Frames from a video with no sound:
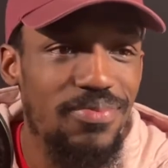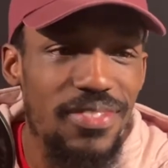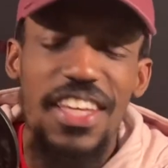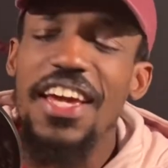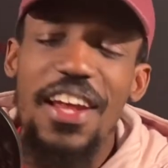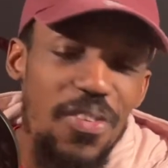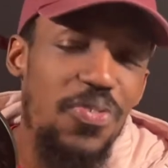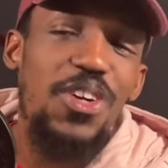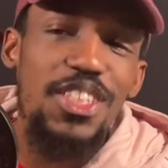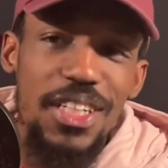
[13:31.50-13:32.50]
Yeah, that
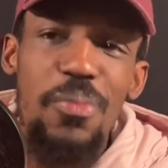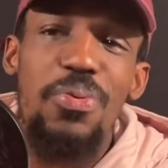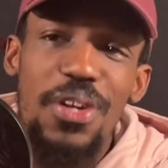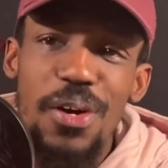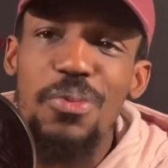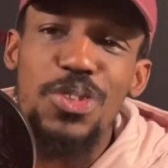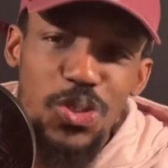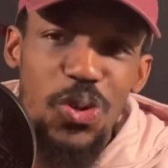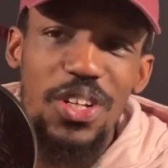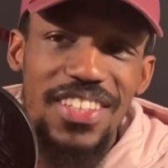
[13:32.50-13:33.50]
footage I put up with
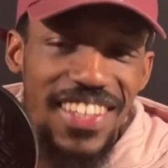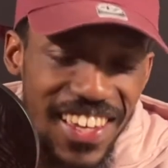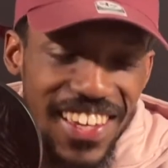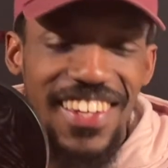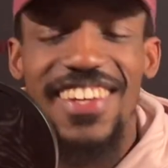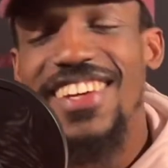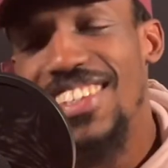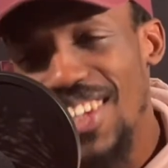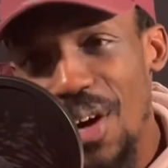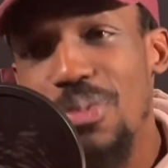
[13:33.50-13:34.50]
Shorty, yeah,
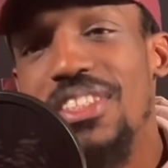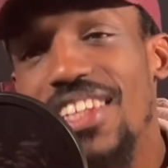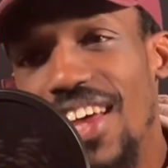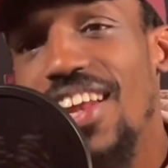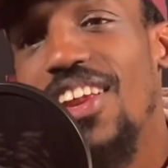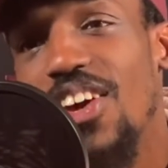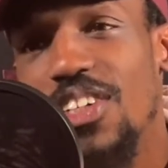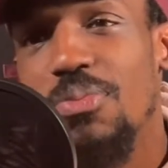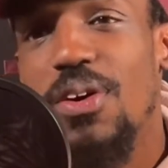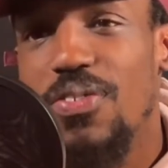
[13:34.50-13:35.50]
that was the night I
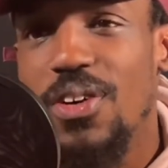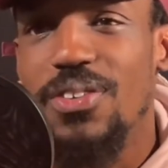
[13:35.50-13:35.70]
lost my phone.